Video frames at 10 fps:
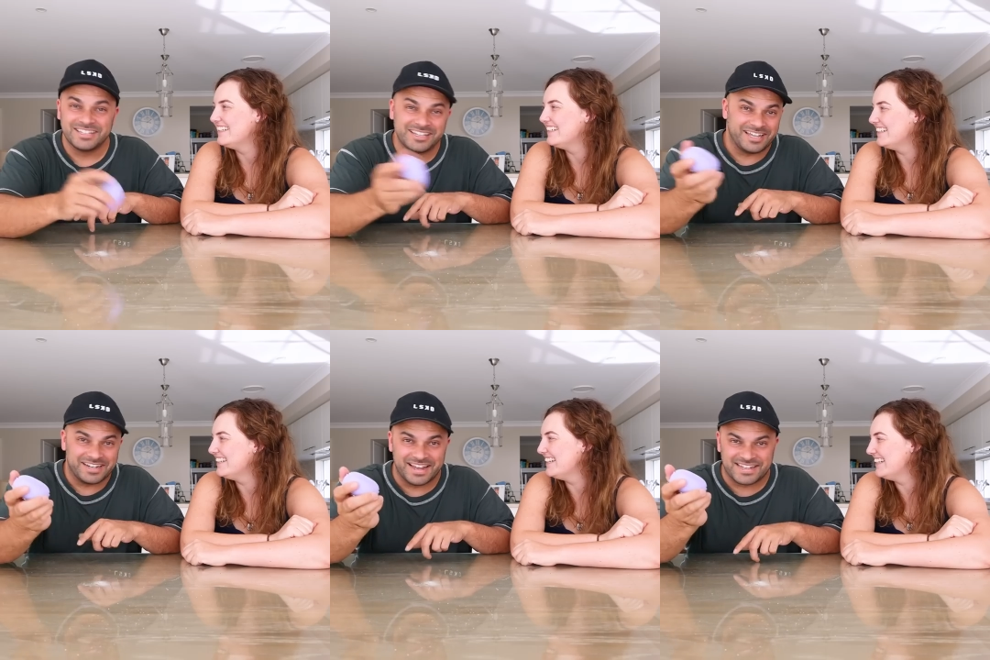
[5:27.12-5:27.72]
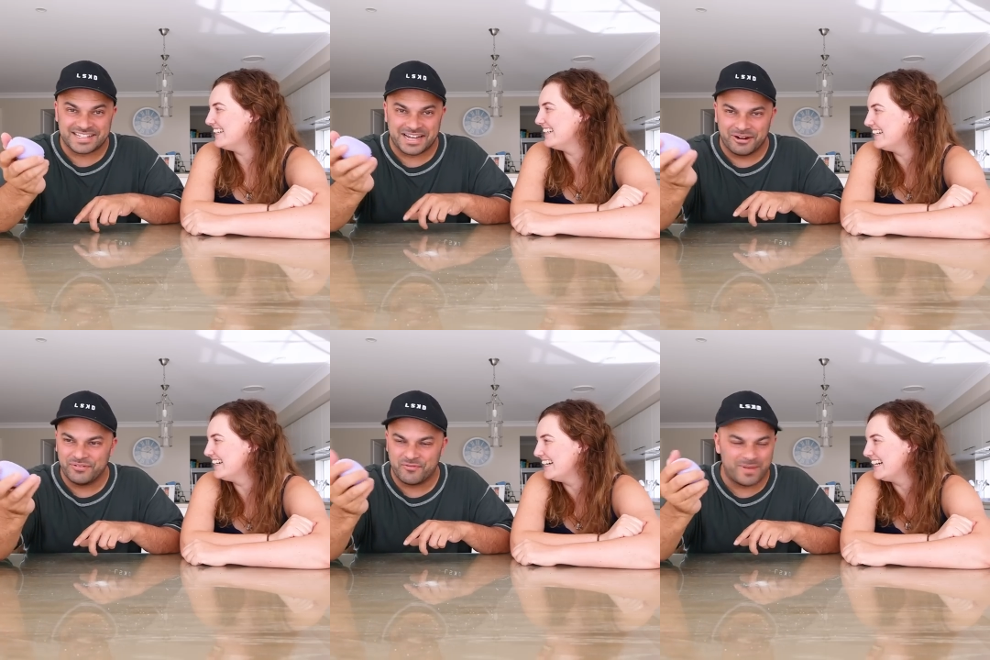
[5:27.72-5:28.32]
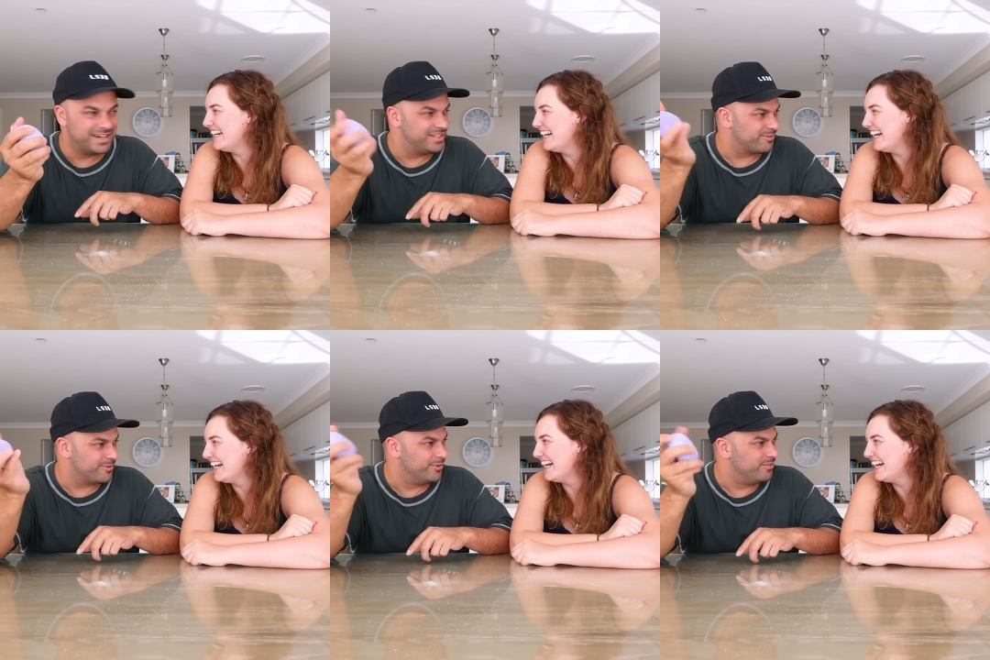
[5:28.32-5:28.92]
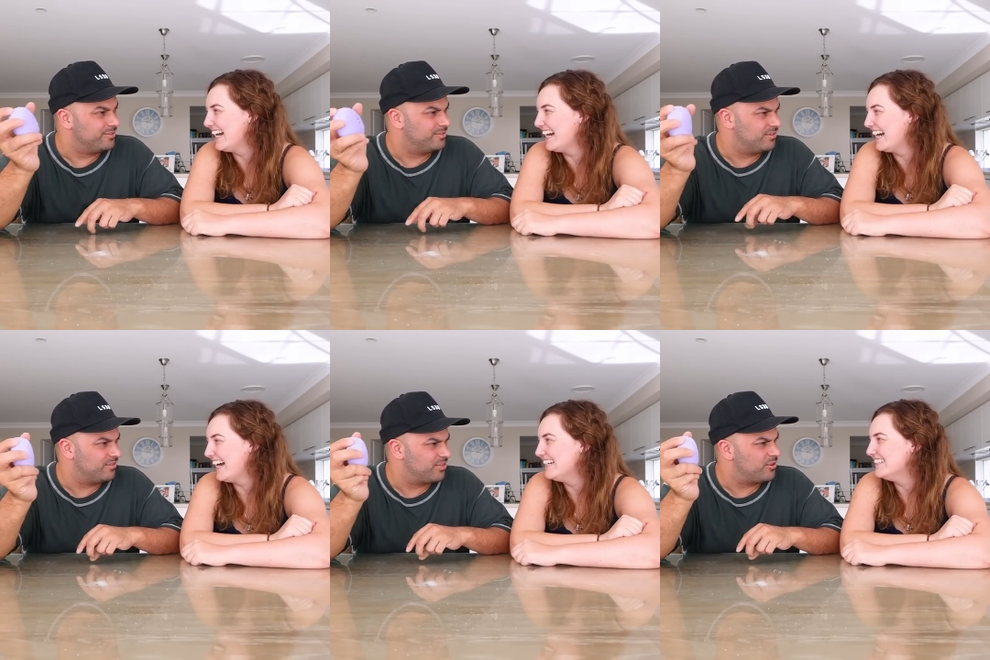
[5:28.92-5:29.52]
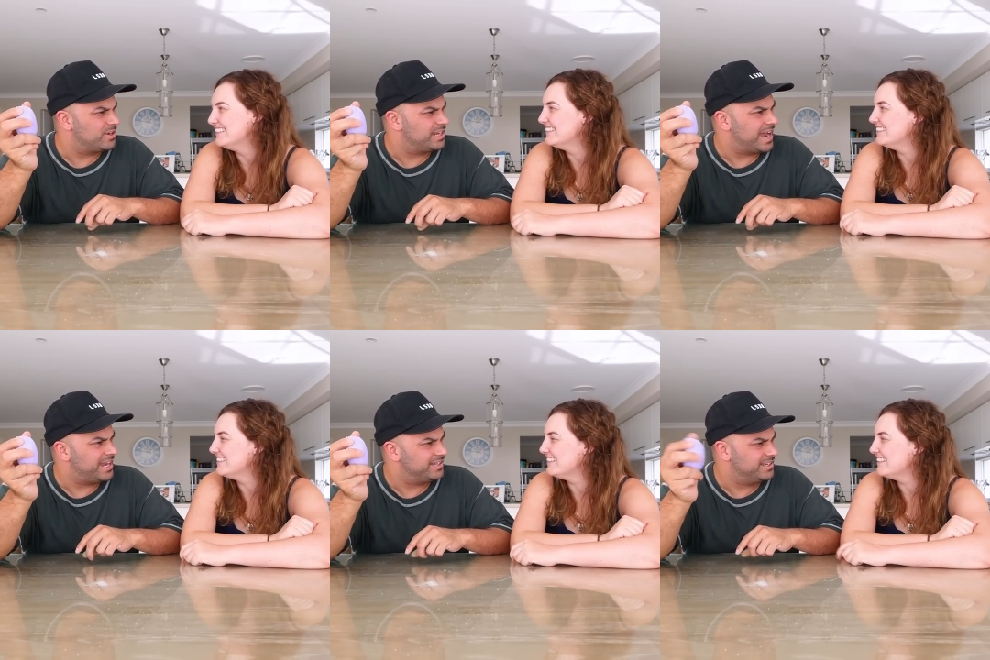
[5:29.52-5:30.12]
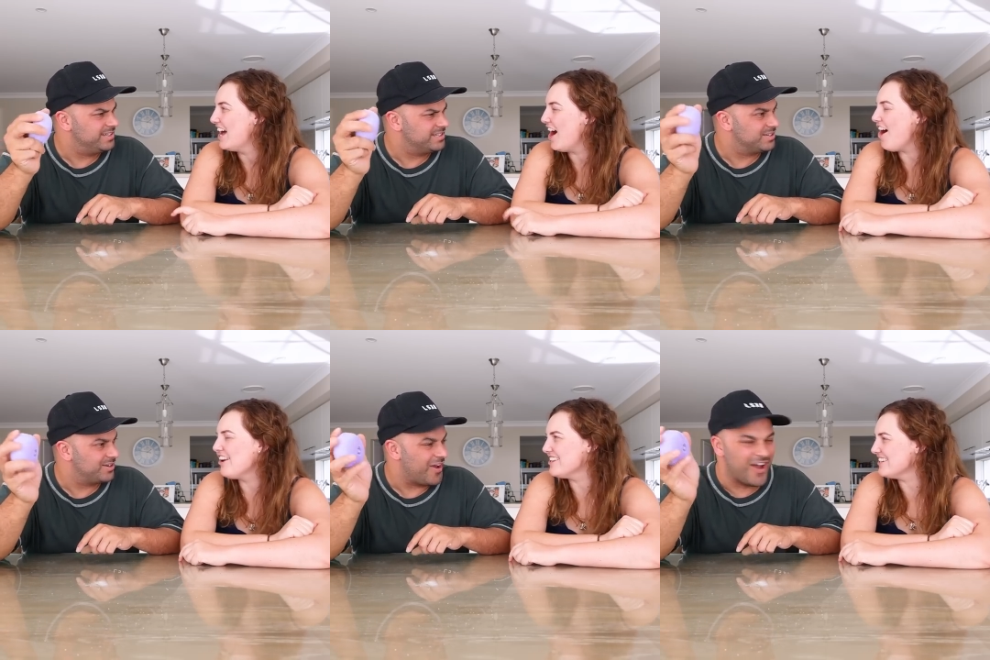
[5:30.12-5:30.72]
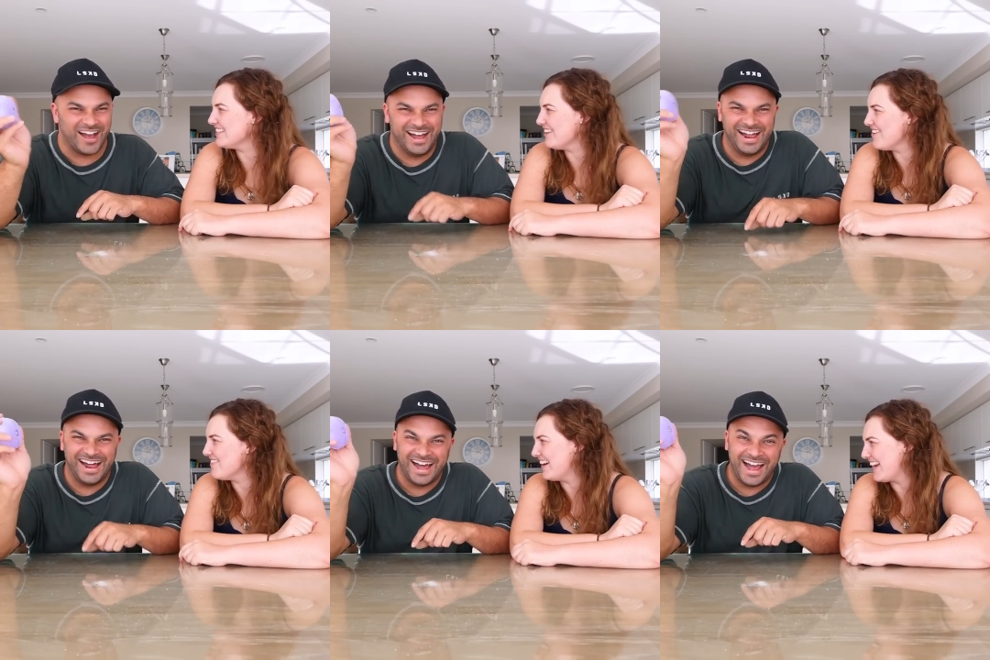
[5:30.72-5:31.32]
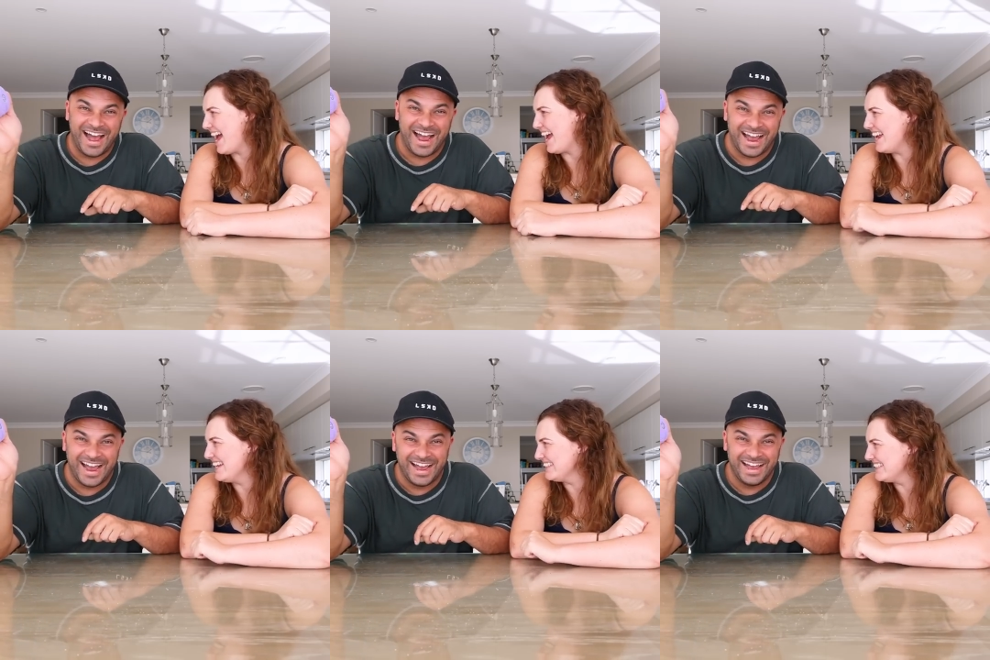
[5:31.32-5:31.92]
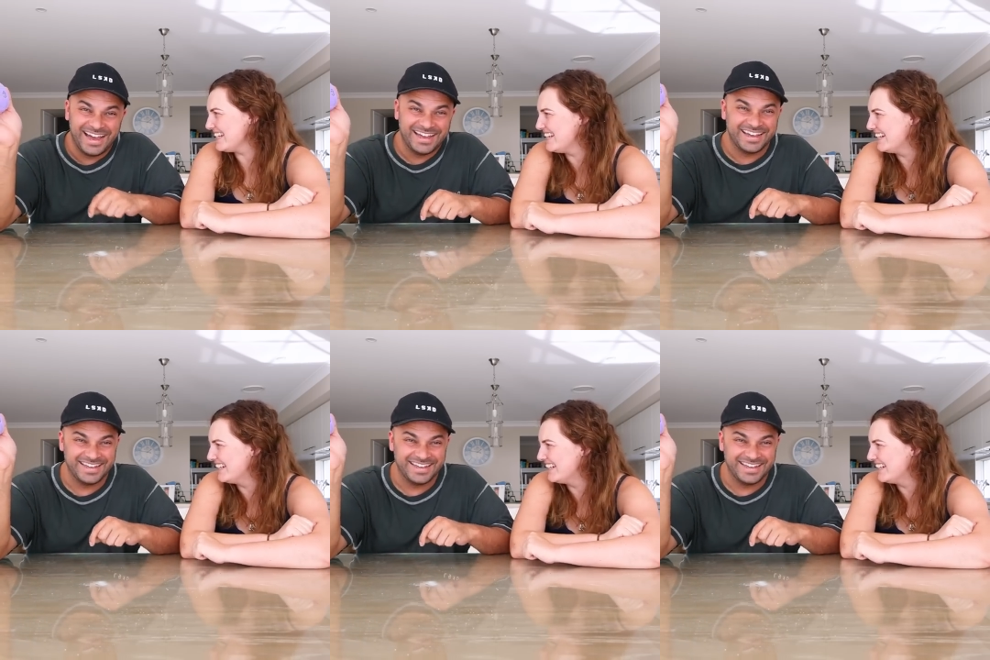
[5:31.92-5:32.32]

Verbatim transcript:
Speaker 1: Clearly unnecessary if you've made it through 38 years.
Speaker 2: Oh, don't tell me my age.